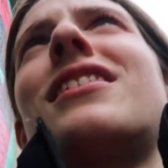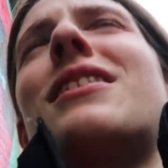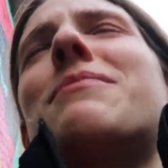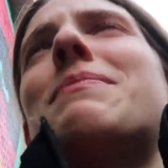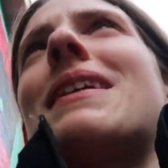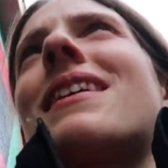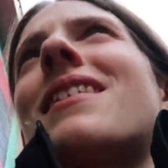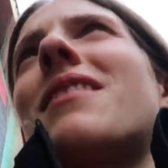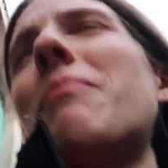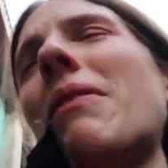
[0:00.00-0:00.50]
feel a
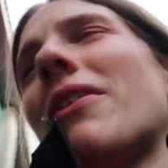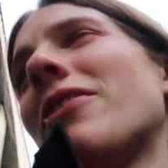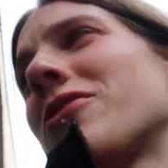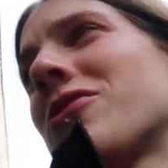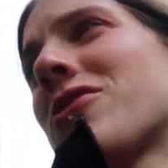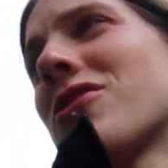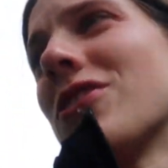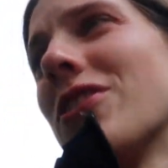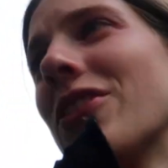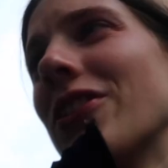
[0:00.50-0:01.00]
bit
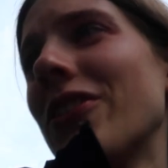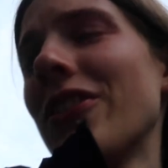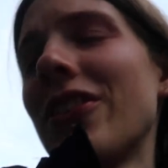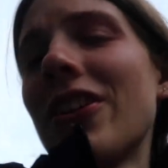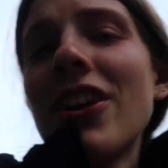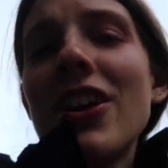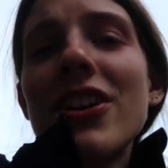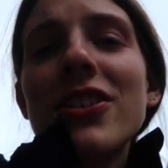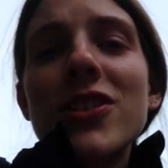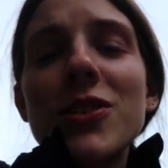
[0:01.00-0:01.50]
emotional.
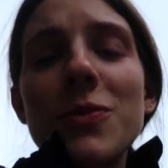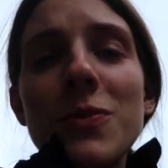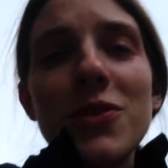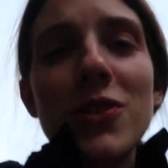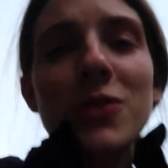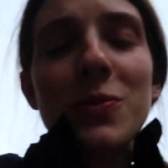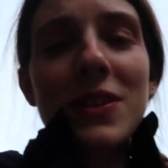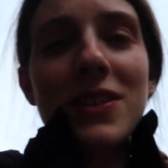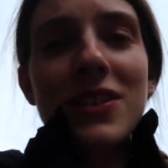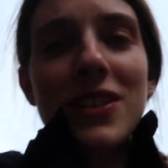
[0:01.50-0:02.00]
So we
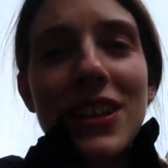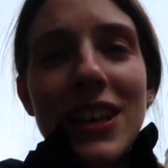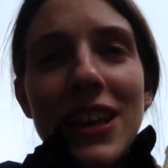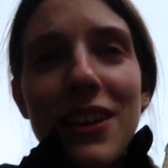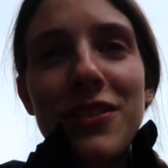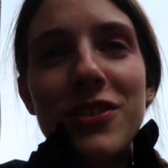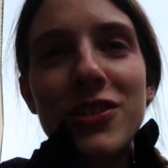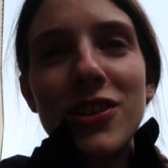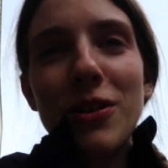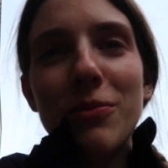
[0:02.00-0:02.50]
just went to the
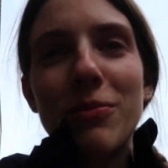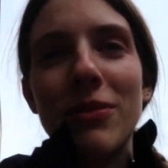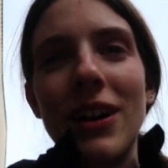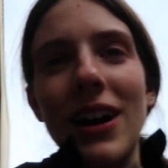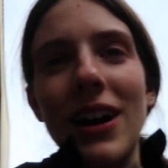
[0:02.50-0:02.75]
gift shop,